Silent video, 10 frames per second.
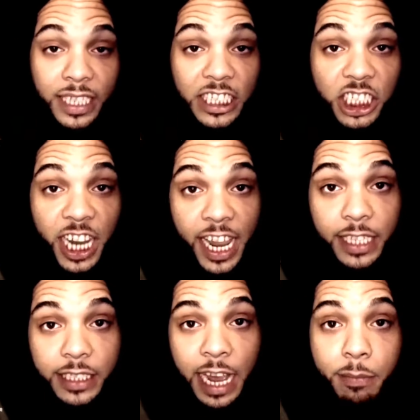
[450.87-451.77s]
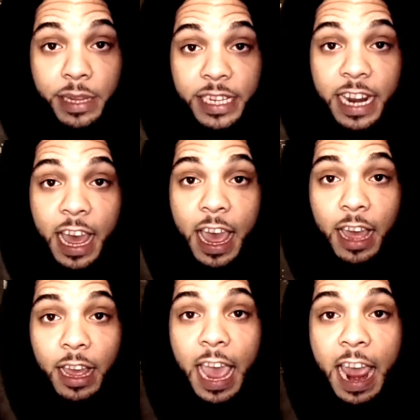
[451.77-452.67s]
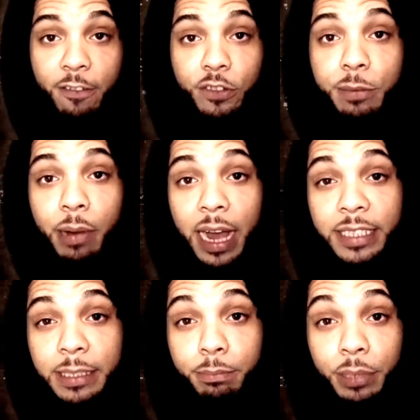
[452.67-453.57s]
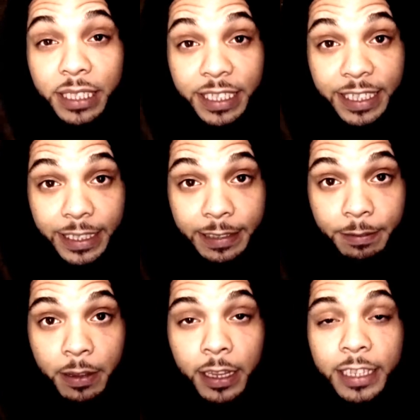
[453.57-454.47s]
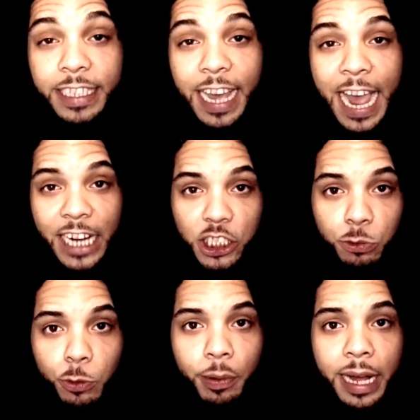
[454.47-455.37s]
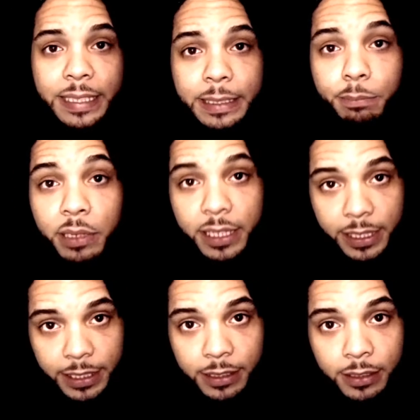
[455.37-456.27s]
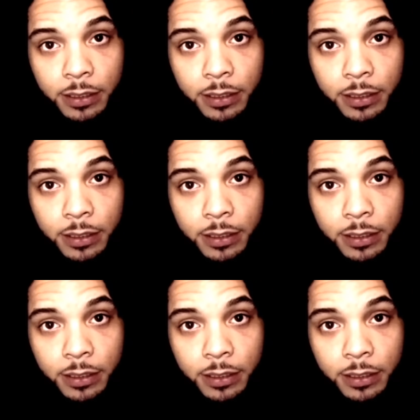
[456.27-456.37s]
I say chance, I mean every possibility, the actual possibilities,